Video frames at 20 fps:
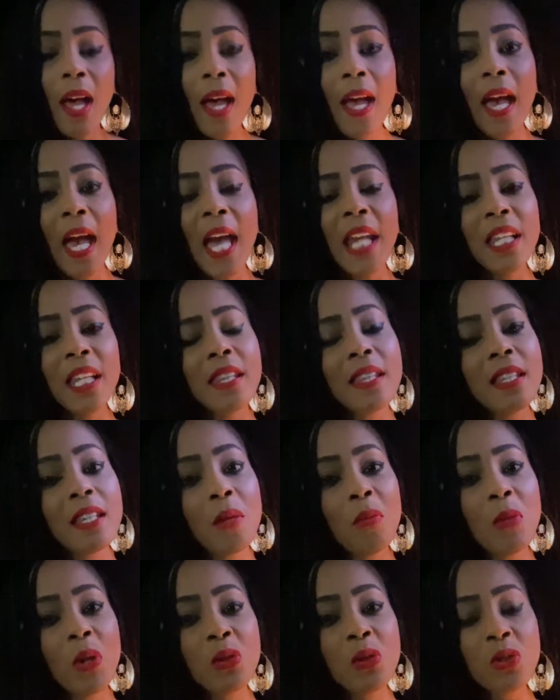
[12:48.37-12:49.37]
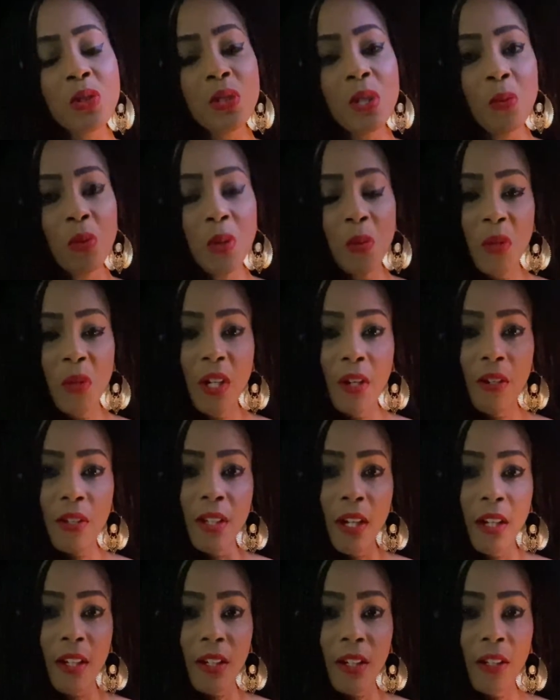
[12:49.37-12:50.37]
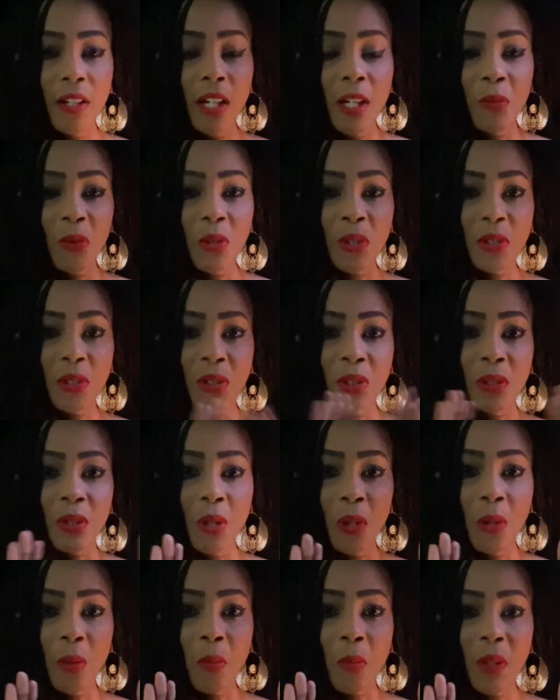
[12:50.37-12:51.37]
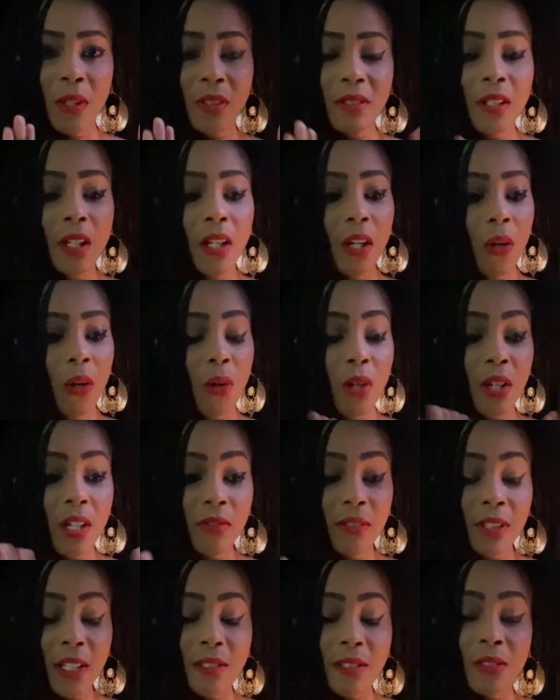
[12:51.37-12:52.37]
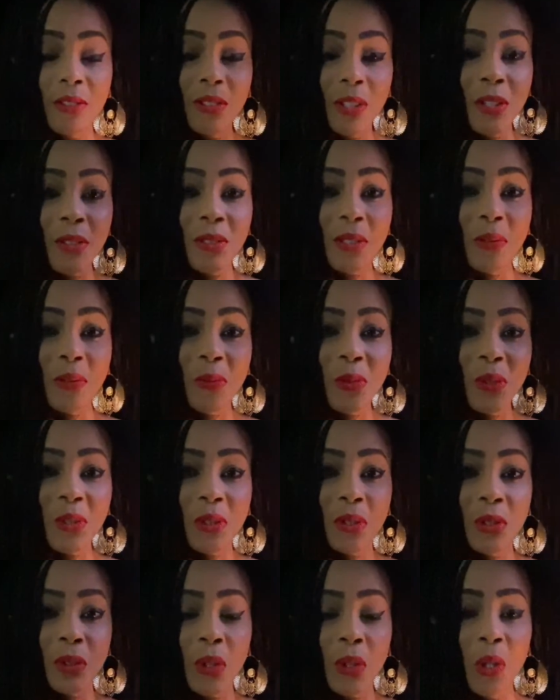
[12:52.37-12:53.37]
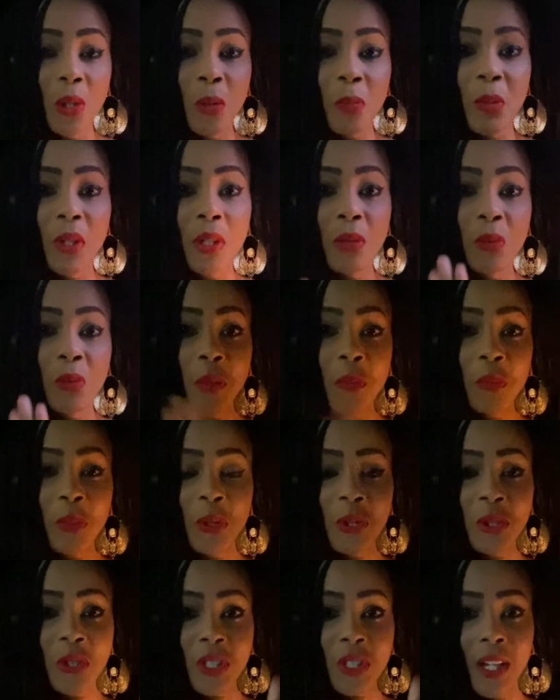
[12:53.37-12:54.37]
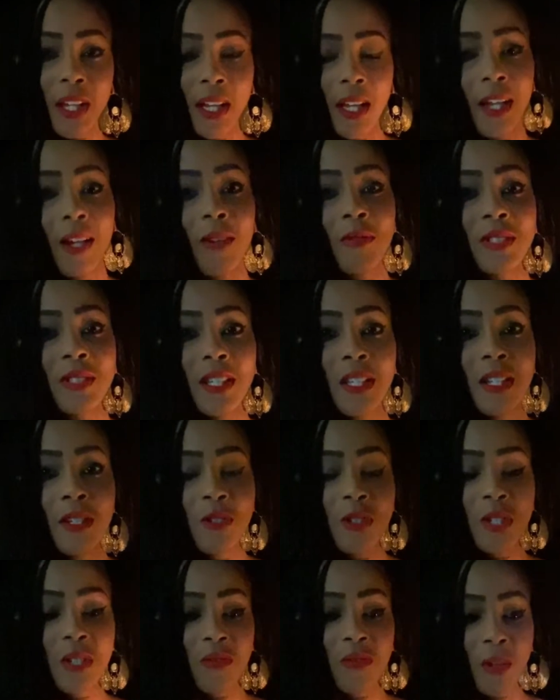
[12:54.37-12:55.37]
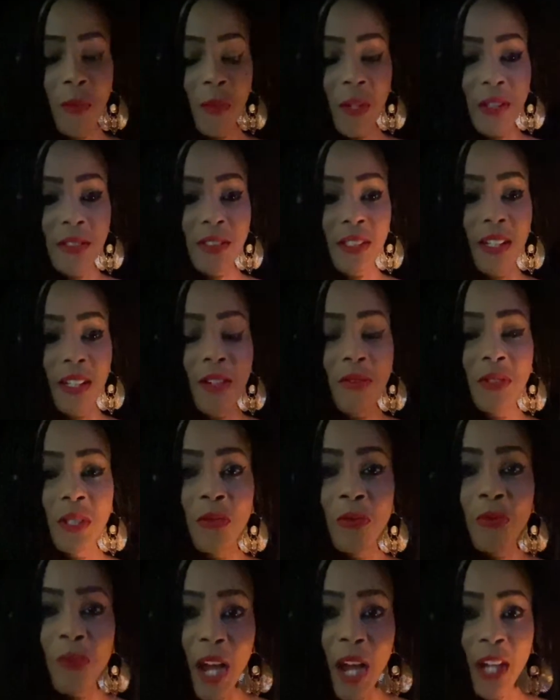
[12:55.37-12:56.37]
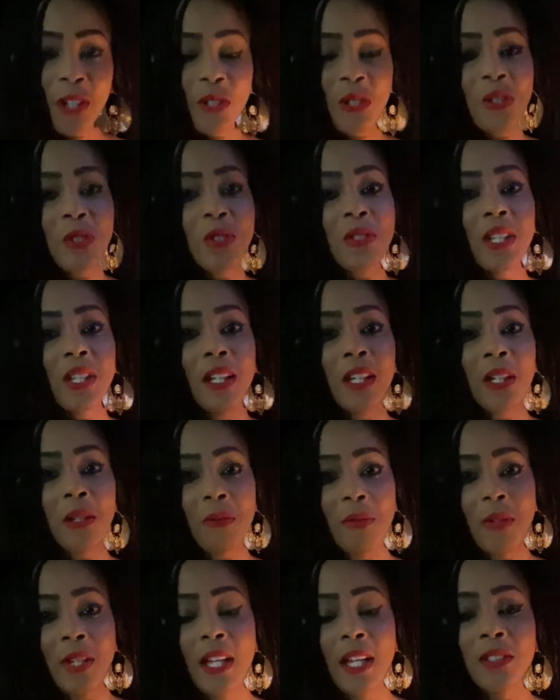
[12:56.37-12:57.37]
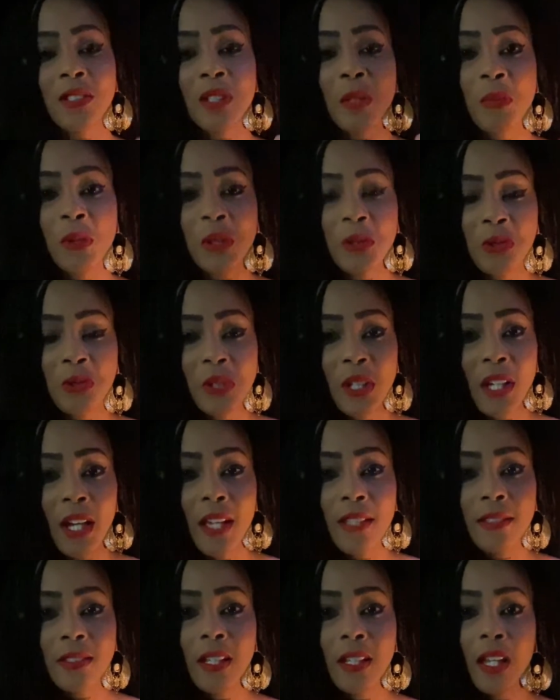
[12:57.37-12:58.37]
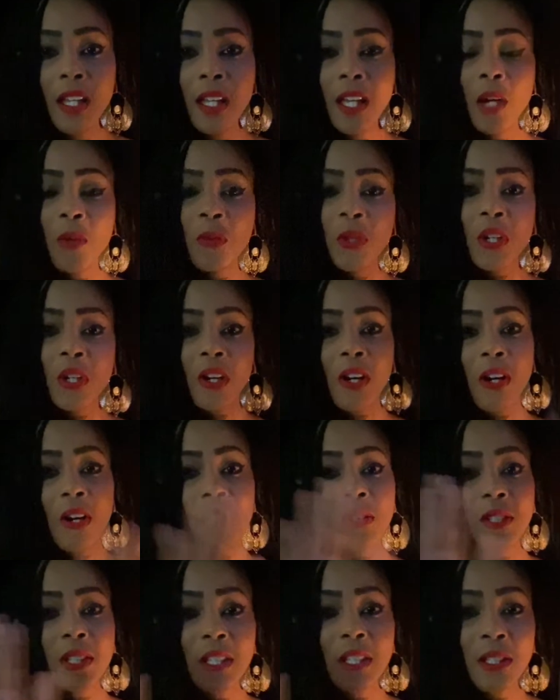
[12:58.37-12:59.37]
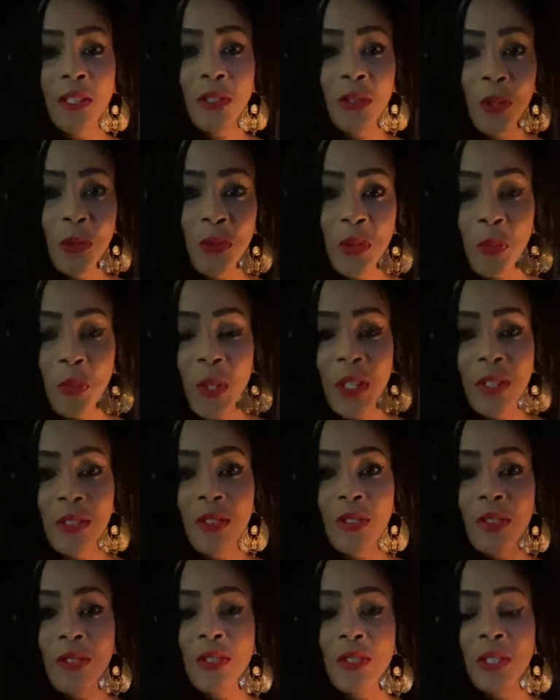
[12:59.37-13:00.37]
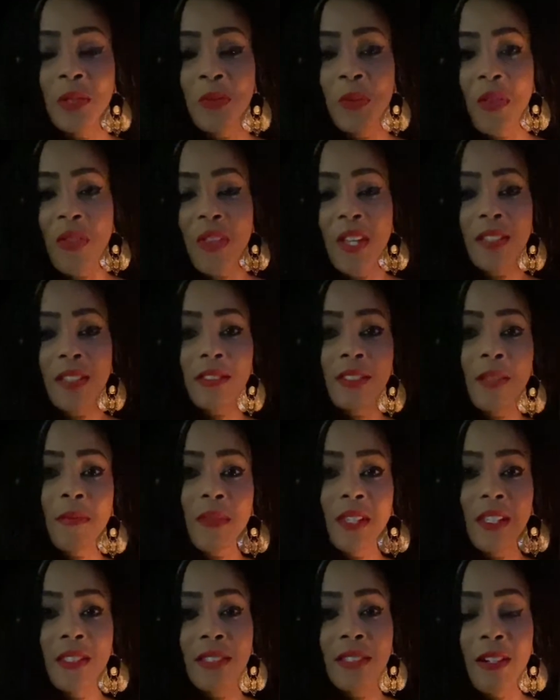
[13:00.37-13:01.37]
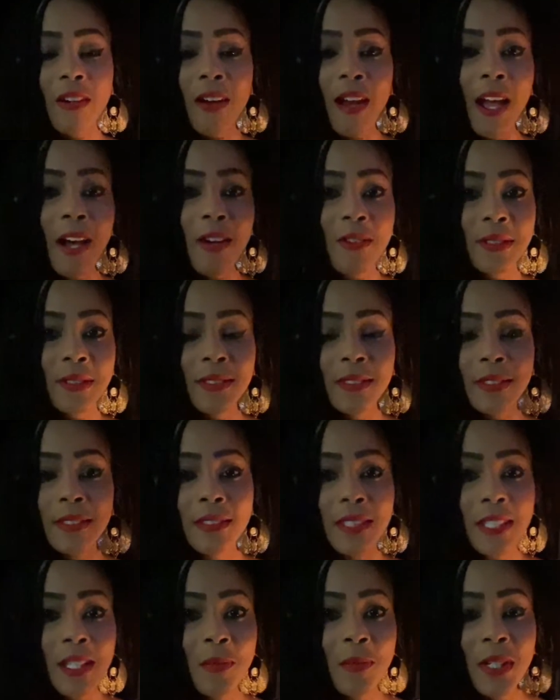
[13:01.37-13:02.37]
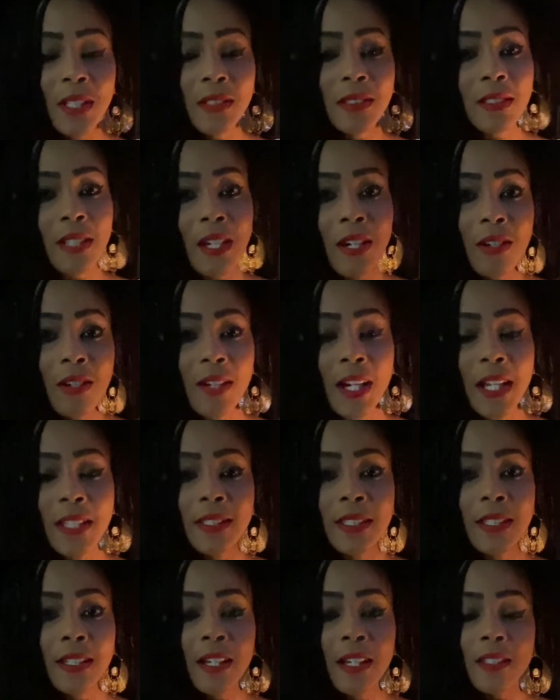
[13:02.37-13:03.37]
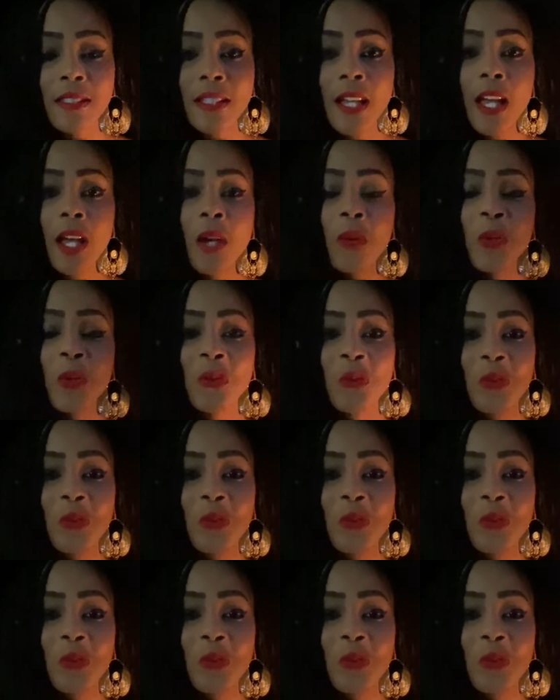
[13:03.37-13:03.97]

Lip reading: anything emotional when we are younger and we're still open, or even as adults and we're still open, we push out energy from ourselves, it fractures and it creates a poltergeist. And we call in Ghostbusters and we think something's in our house, it's a demon, it's terrorizing us, when